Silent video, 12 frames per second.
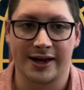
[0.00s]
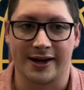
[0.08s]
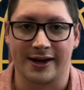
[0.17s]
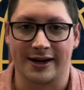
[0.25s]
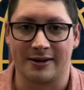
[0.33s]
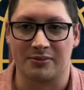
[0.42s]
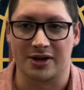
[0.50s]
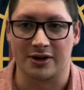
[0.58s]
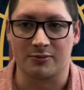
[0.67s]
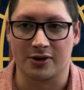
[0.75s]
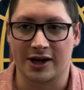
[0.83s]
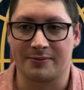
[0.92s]
But
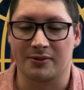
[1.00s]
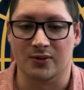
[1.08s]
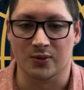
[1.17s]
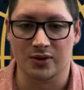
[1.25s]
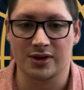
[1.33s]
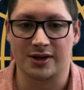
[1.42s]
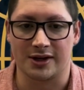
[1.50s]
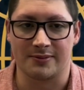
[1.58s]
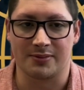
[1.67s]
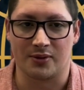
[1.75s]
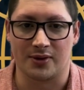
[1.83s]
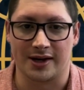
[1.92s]
you bring up a really
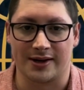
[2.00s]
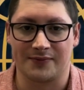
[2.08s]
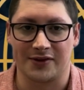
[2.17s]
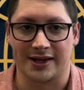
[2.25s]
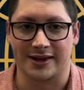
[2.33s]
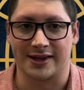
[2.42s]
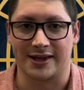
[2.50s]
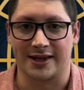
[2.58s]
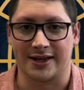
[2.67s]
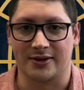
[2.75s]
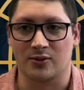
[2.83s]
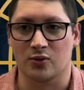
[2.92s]
good point in
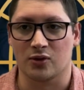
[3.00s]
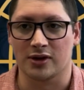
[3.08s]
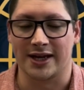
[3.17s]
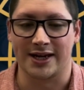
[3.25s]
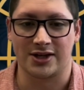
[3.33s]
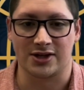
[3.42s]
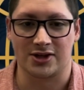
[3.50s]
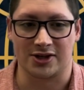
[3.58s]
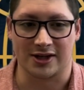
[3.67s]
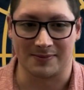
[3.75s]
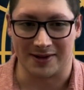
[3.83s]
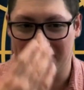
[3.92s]
the
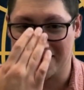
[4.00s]
relationship.